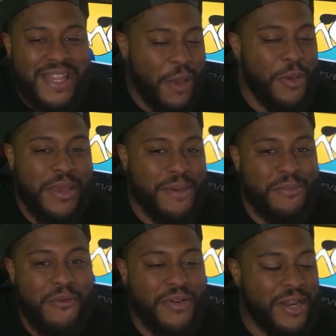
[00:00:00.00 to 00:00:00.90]
that we could be
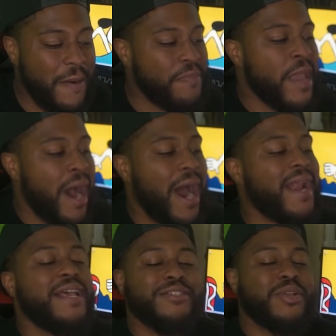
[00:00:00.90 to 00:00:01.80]
moving up. All
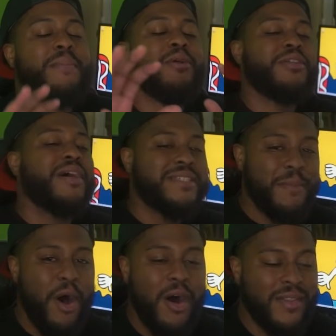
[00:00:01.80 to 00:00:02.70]
right, so let me know your thoughts
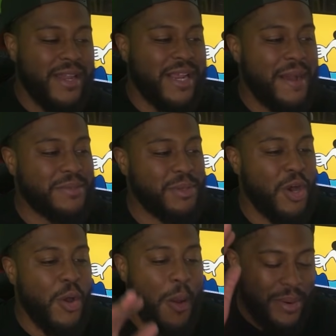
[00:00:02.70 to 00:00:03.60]
about all that in the comments
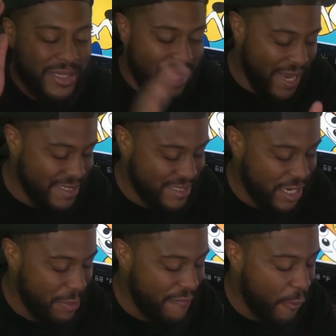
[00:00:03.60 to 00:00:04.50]
below. But ladies and
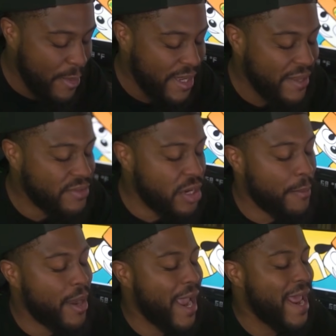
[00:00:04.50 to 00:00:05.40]
gentlemen, before we can even talk
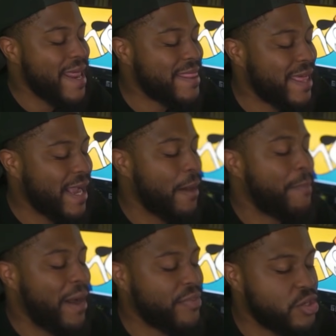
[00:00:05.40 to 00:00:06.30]
about anything about the